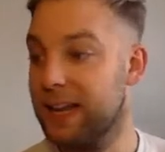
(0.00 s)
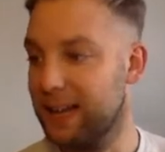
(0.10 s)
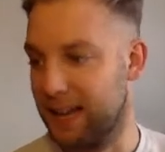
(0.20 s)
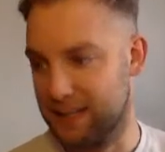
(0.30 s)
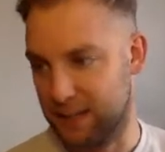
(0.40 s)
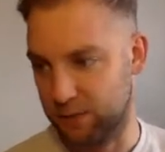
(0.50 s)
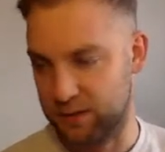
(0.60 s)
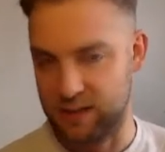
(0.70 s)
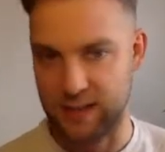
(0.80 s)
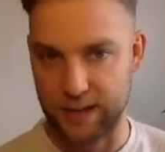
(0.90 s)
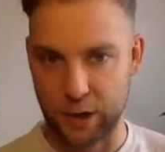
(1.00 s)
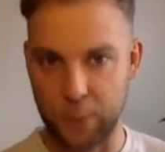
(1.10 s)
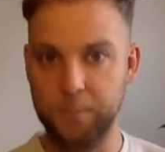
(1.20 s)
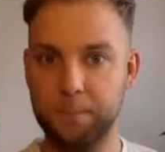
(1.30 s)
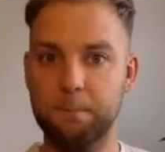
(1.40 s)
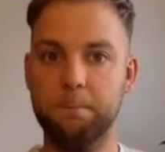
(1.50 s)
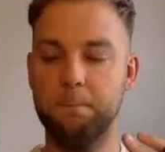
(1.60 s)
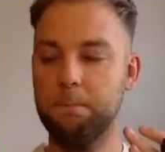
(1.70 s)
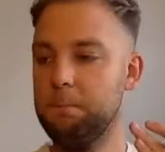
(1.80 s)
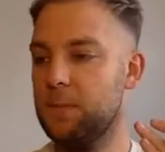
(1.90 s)
is equal to 0.
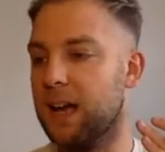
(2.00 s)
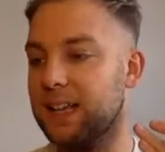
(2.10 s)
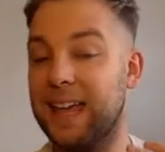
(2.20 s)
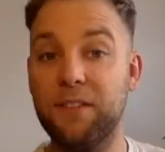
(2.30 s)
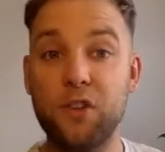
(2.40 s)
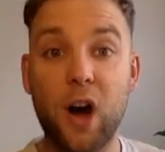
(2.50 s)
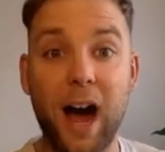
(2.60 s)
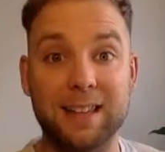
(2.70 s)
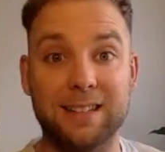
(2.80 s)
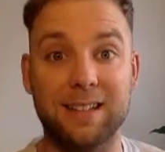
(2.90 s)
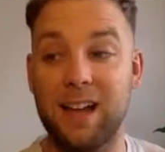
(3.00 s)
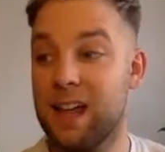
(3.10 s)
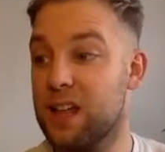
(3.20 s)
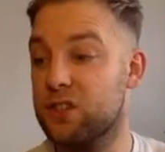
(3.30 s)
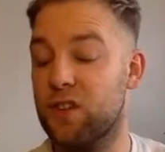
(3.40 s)
And give your answer to